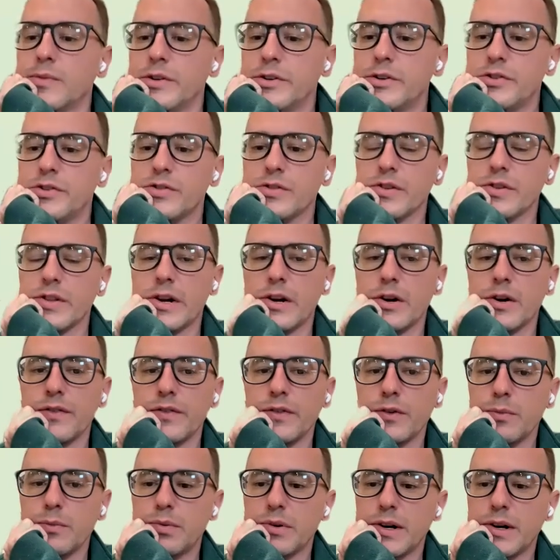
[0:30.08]
literature that I
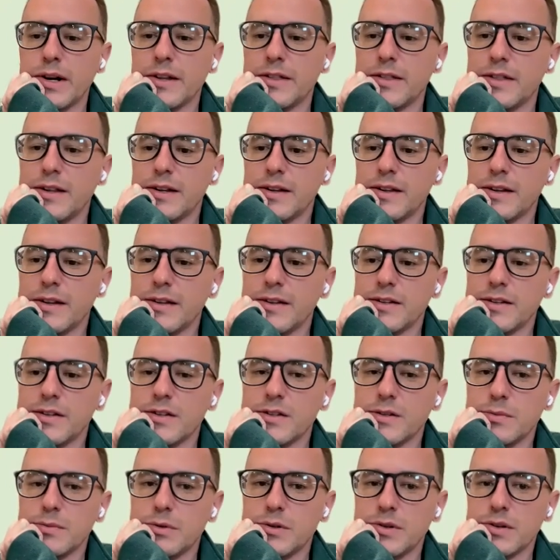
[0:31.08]
review, but I think that this
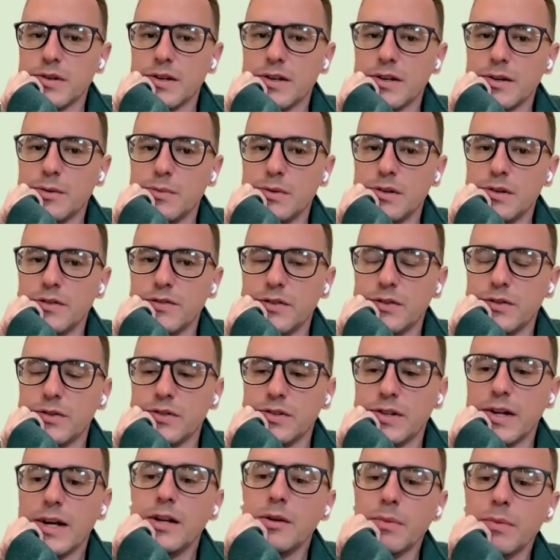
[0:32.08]
is a book that can be of
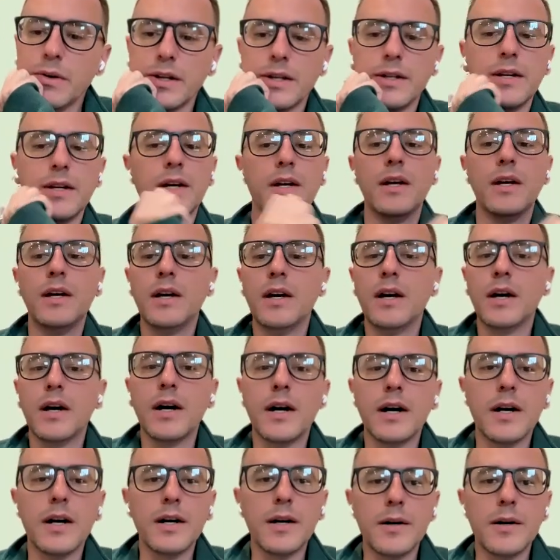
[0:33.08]
interest to anybody
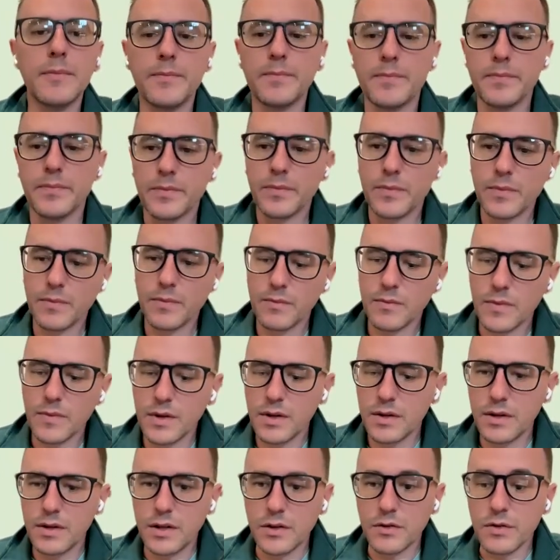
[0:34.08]
um,
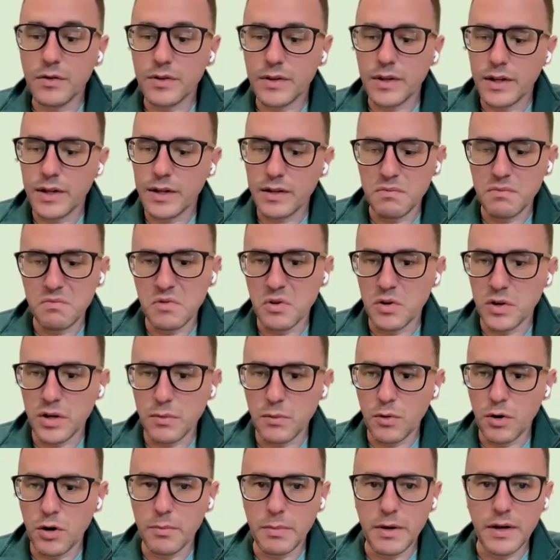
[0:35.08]
interested in
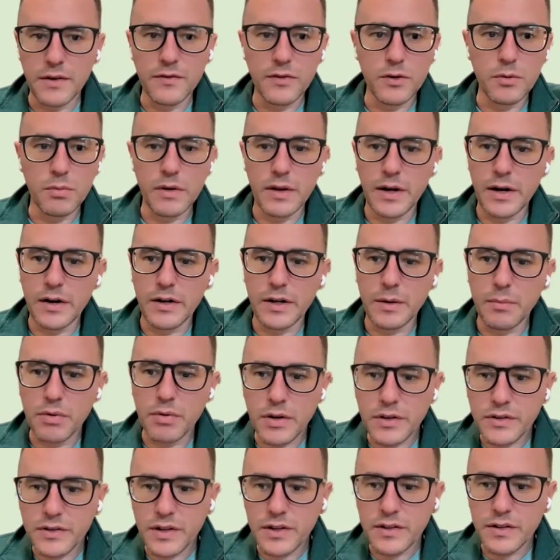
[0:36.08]
learning more about verbal irony
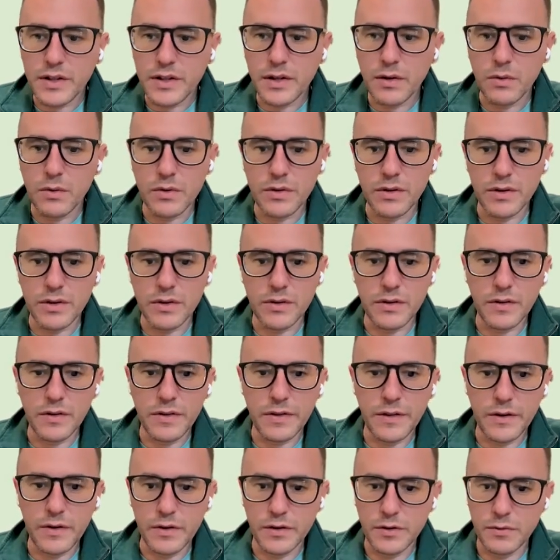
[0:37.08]
processing or the
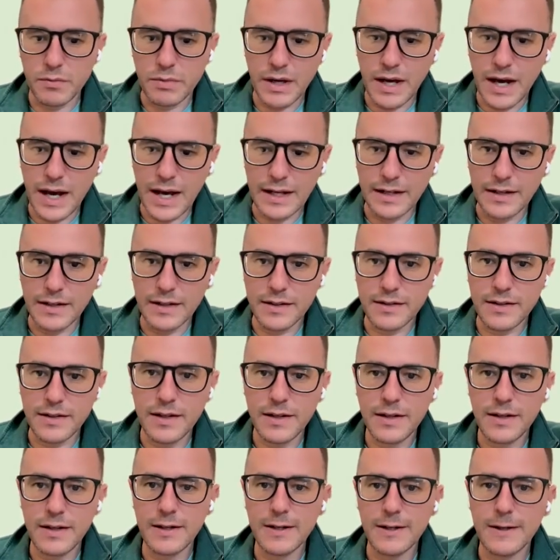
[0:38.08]
theories behind
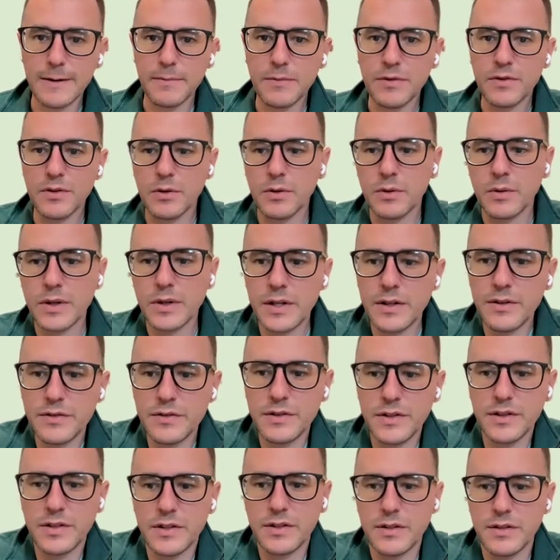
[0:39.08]
it. So
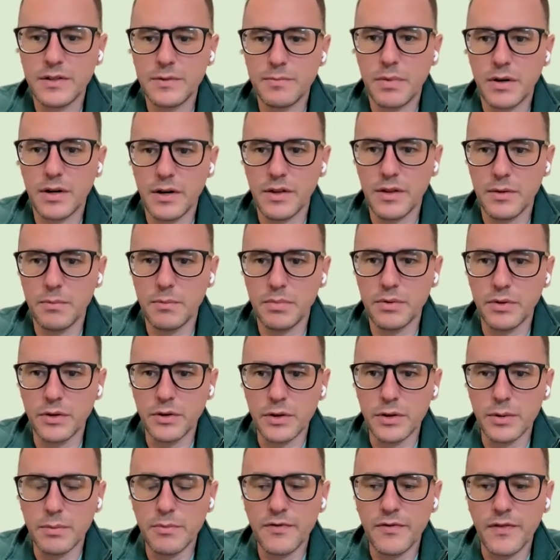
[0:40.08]
here's just part of the
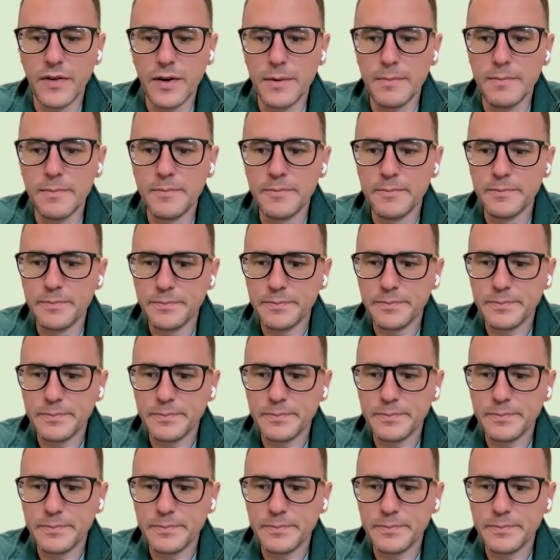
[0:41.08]
blurb from